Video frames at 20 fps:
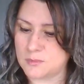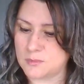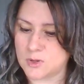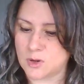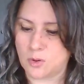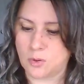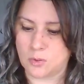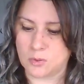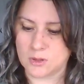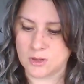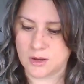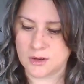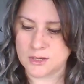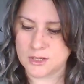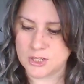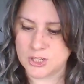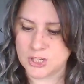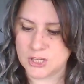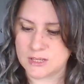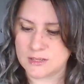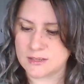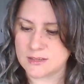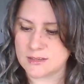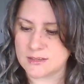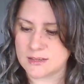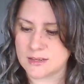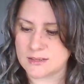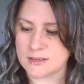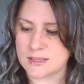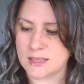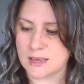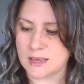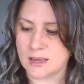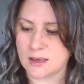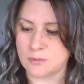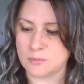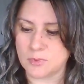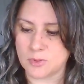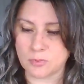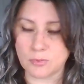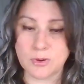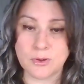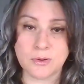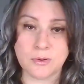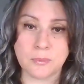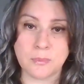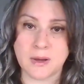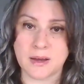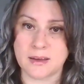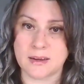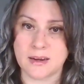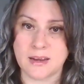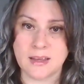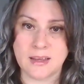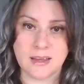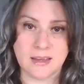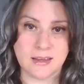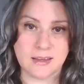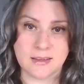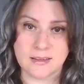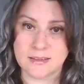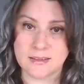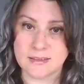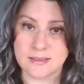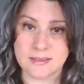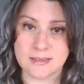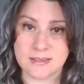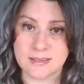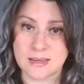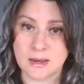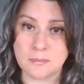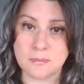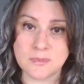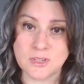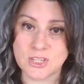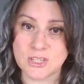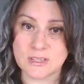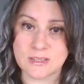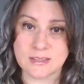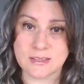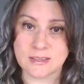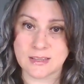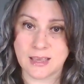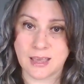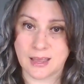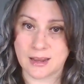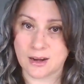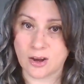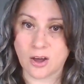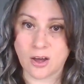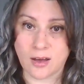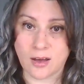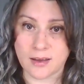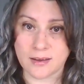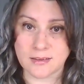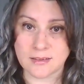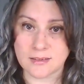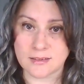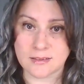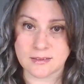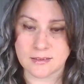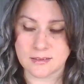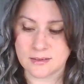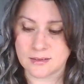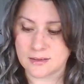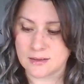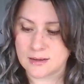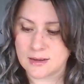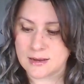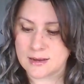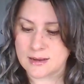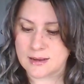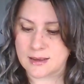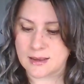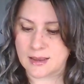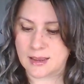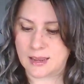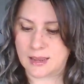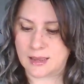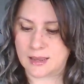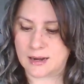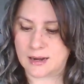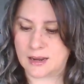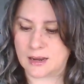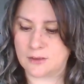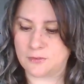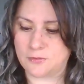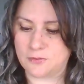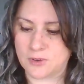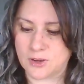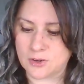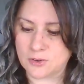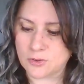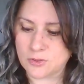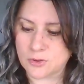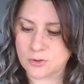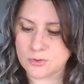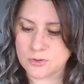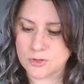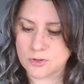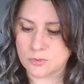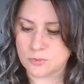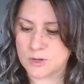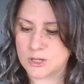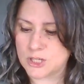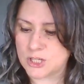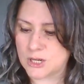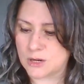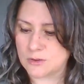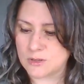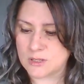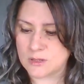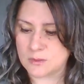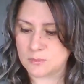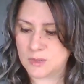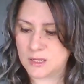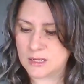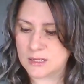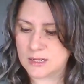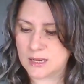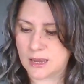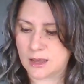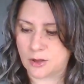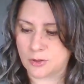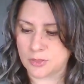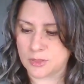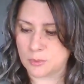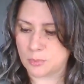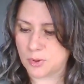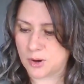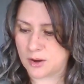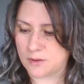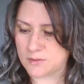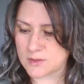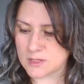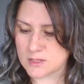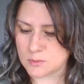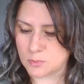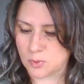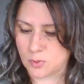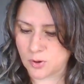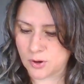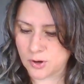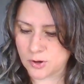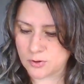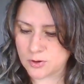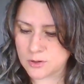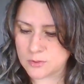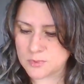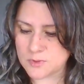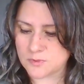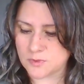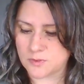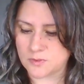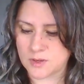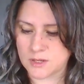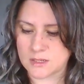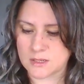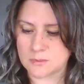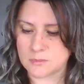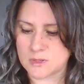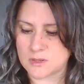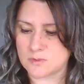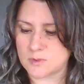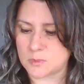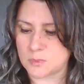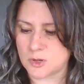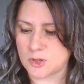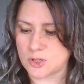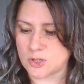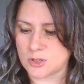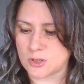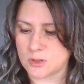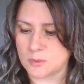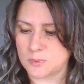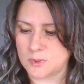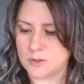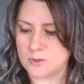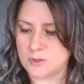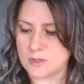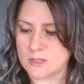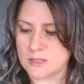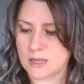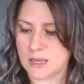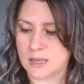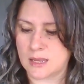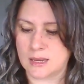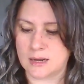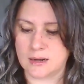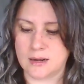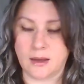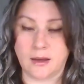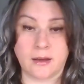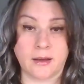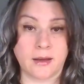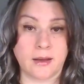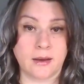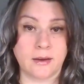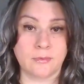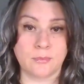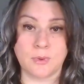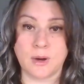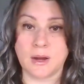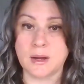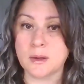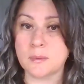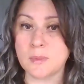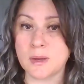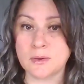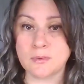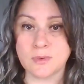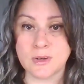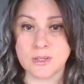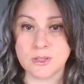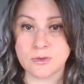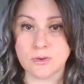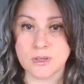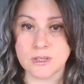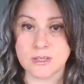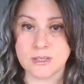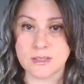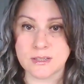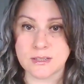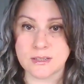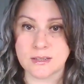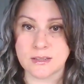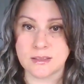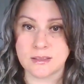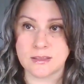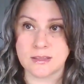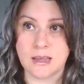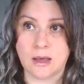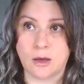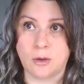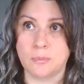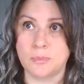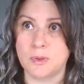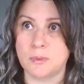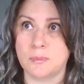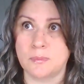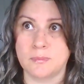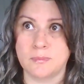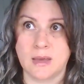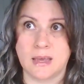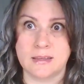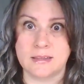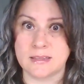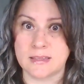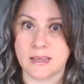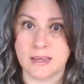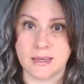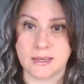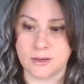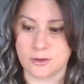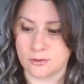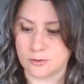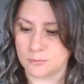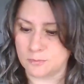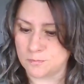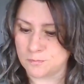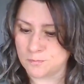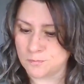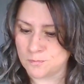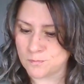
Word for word: them to hold on to Jesus as they come through, but some just cannot. And I funnel those who reach out to me into healthy private support groups for victims of spiritual abuse, and I recommend resources to help them as they heal.